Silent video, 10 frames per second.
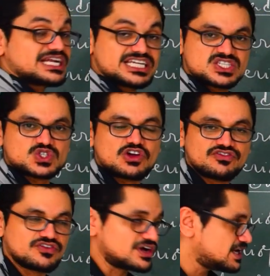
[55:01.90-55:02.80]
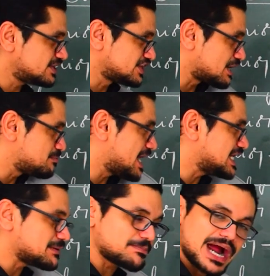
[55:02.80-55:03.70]
rest of the
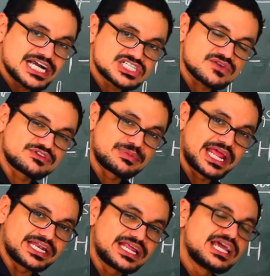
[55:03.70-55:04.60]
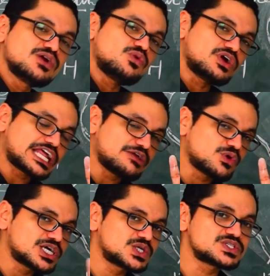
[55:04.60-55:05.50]
remaining parts of the brain. What I
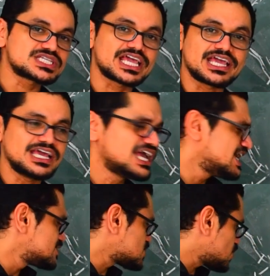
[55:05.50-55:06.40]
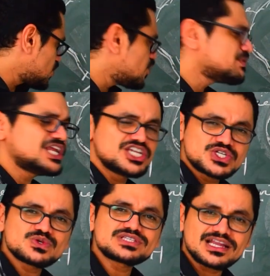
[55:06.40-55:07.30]
want to say, so many
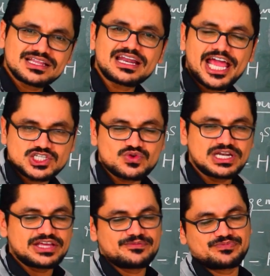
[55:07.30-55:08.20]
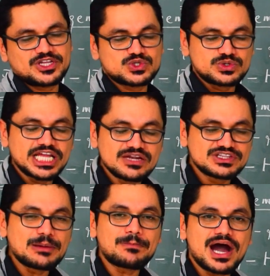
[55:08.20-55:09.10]
issues are there actually to deal
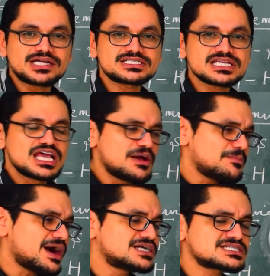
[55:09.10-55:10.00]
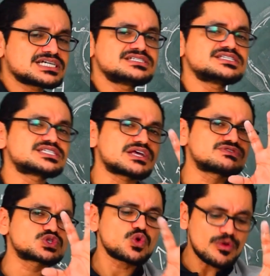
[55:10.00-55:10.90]
with the pons. Pons consist of
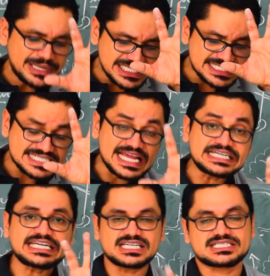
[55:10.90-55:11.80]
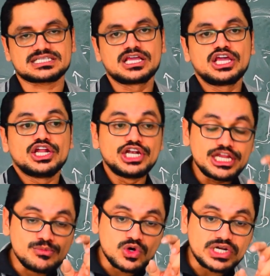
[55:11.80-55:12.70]
so many centers.
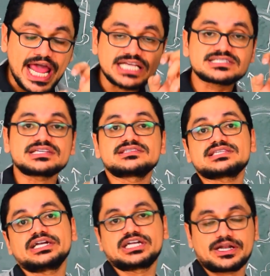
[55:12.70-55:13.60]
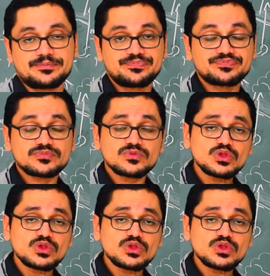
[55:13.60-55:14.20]
Pneumotaxic center